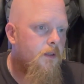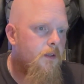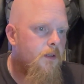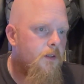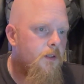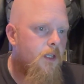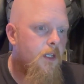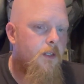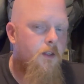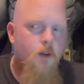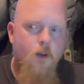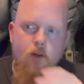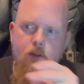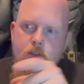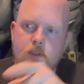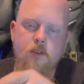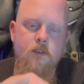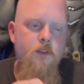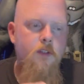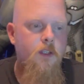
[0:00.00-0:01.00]
You had the
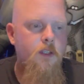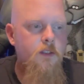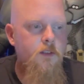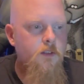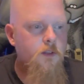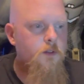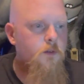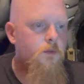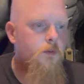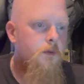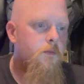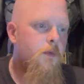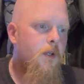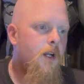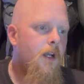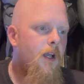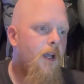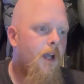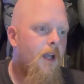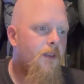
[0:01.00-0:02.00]
R2D2 one, but
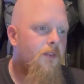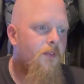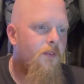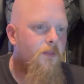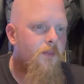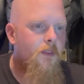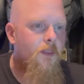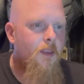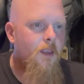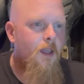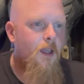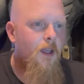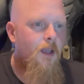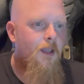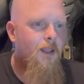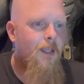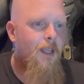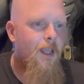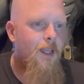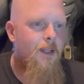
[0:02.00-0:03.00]
I
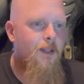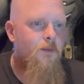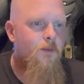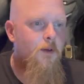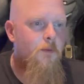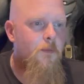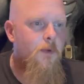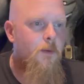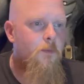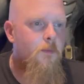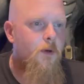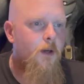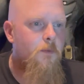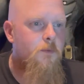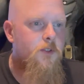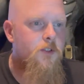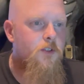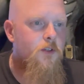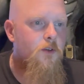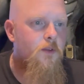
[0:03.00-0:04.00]
can't remember. I'm
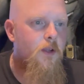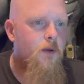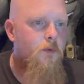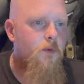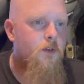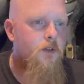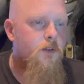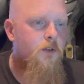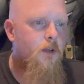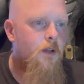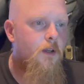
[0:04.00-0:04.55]
sure there were.